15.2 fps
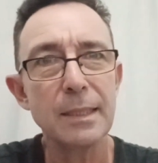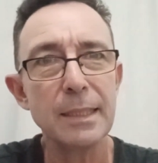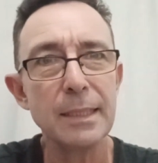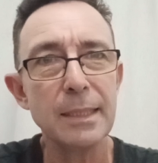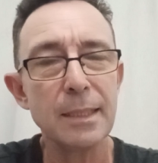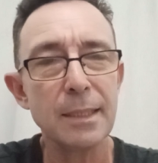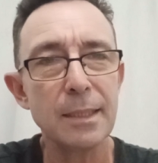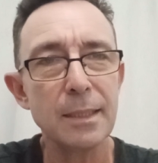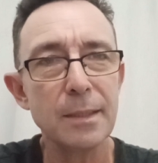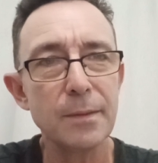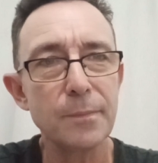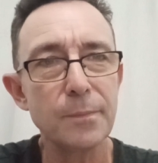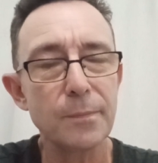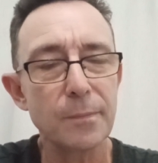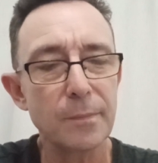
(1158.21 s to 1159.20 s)
the
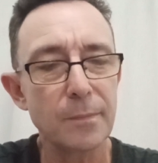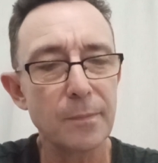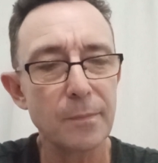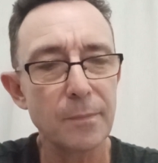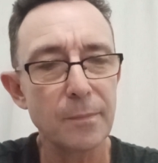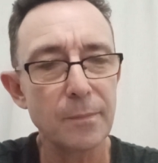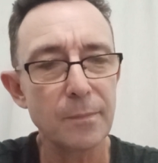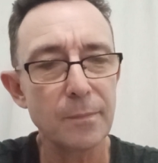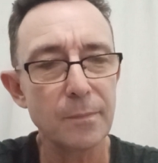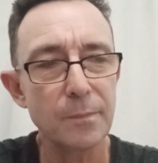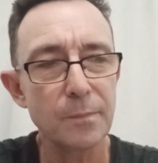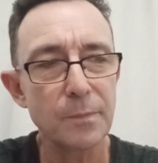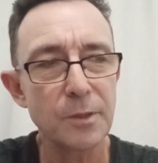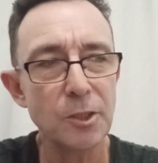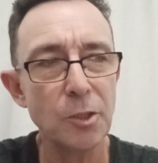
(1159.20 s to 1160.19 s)

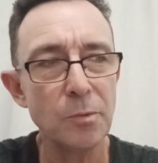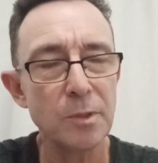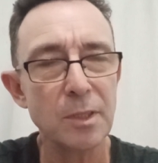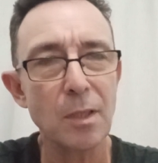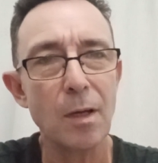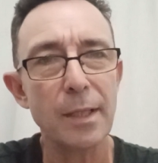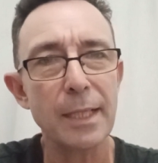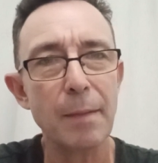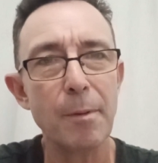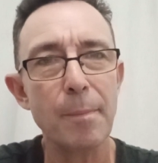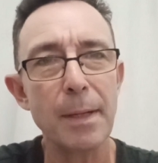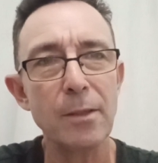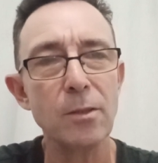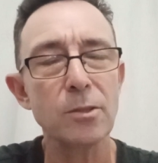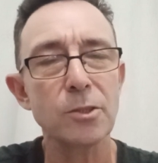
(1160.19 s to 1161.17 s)
students started
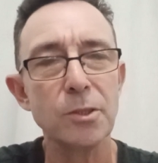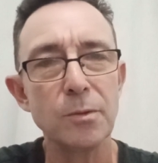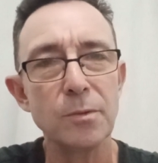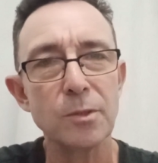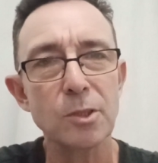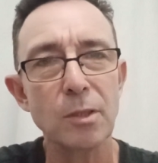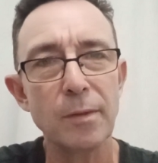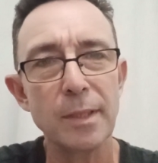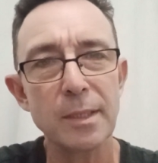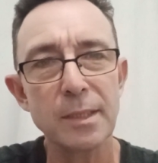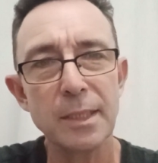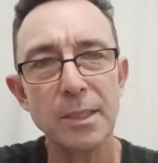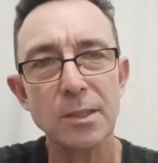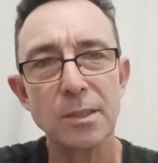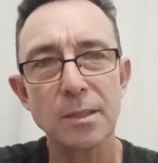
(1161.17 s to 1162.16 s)
coming back, not students, sorry, the
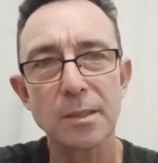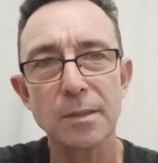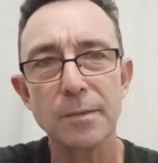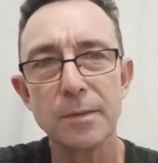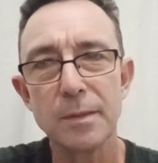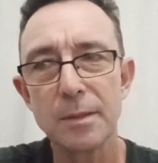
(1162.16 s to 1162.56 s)
teachers.